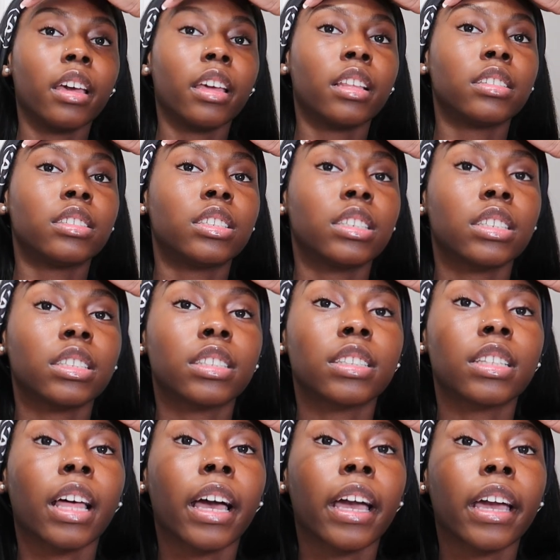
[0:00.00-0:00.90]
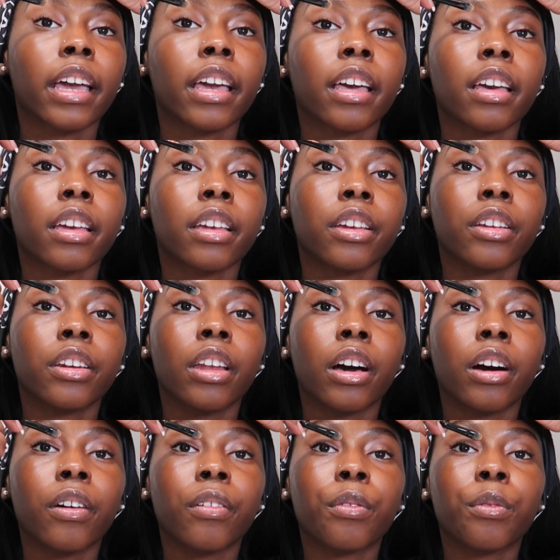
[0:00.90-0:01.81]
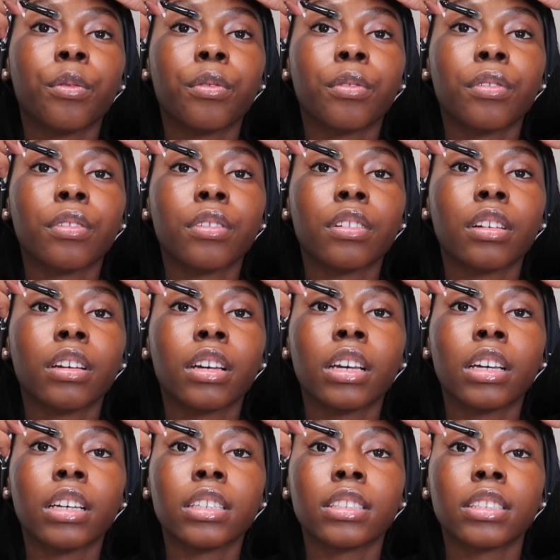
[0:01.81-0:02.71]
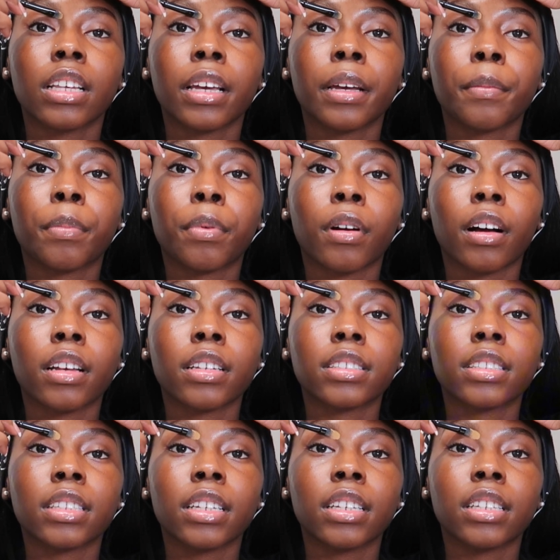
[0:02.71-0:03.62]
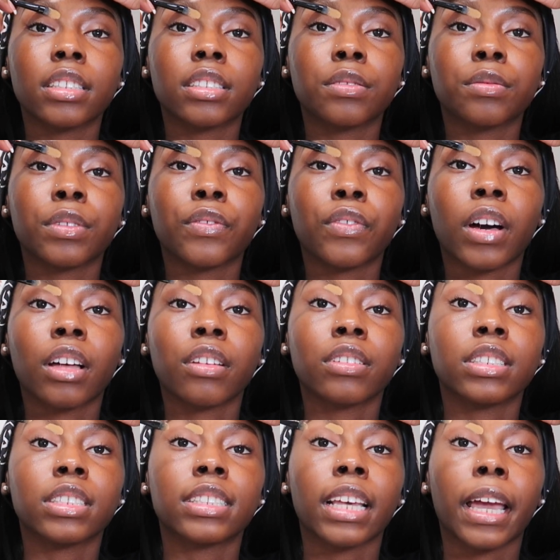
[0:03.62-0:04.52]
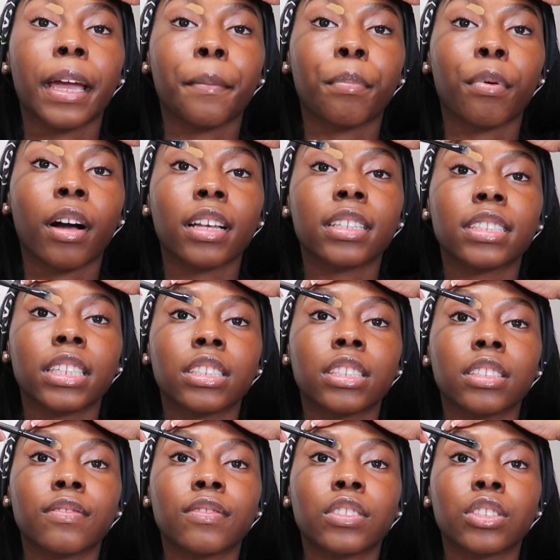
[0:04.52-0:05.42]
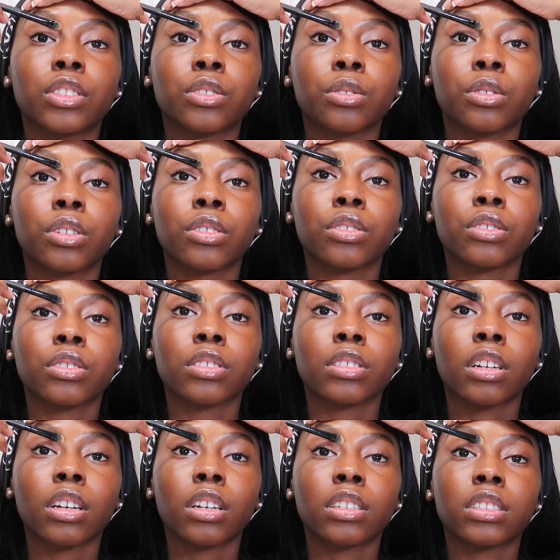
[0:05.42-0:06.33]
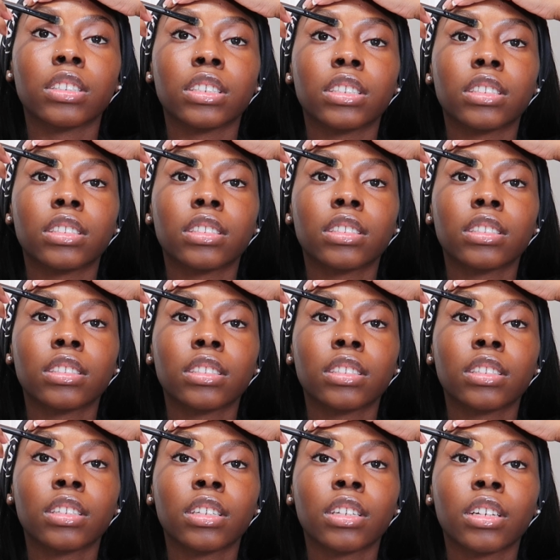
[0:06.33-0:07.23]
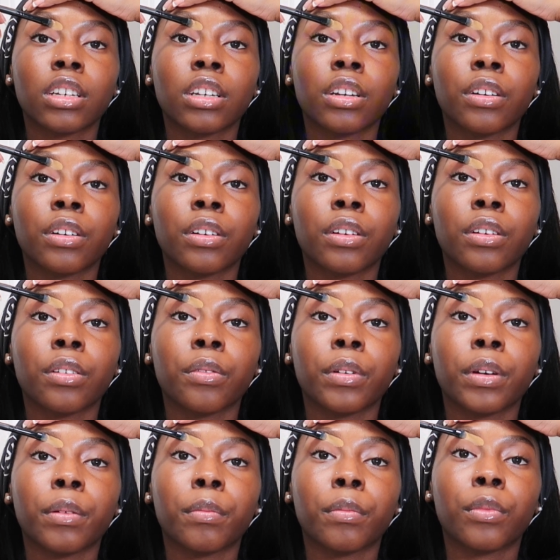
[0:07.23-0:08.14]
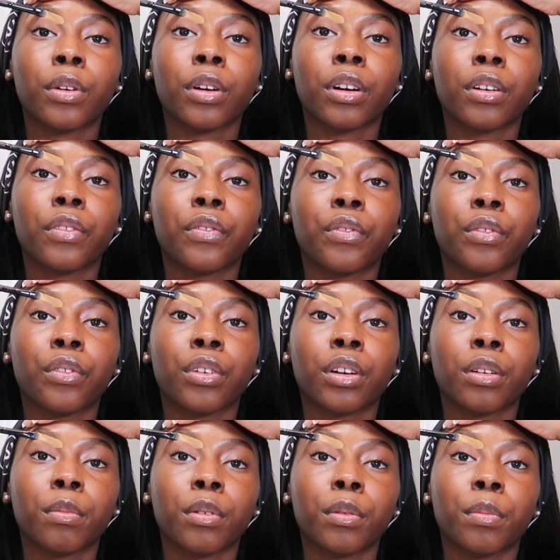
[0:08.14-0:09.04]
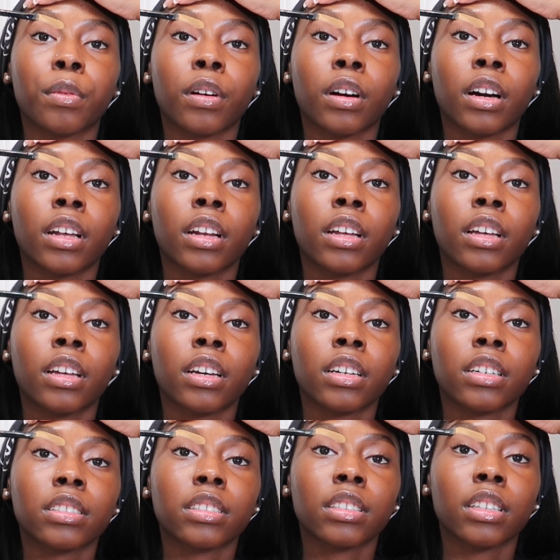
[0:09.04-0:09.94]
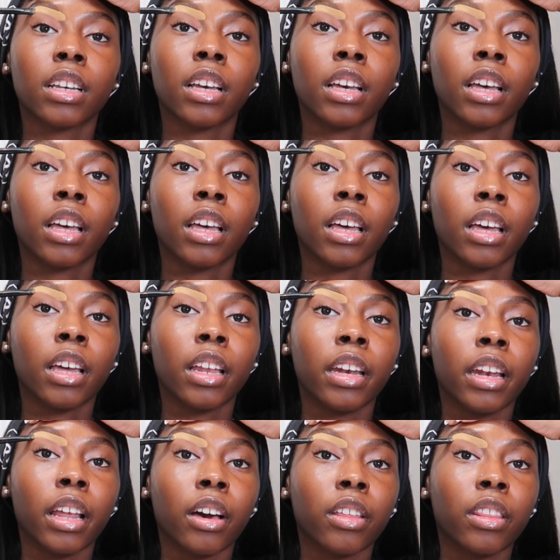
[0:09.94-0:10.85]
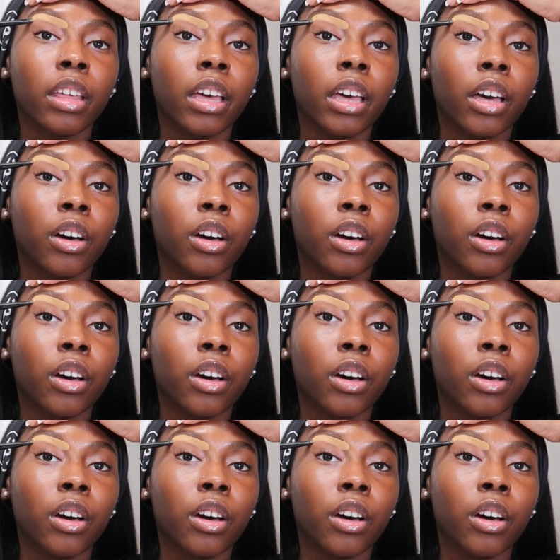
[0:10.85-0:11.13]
and just like, you know, same process. We follow the same process of tutorials, y'all, just with more affordable products. Now the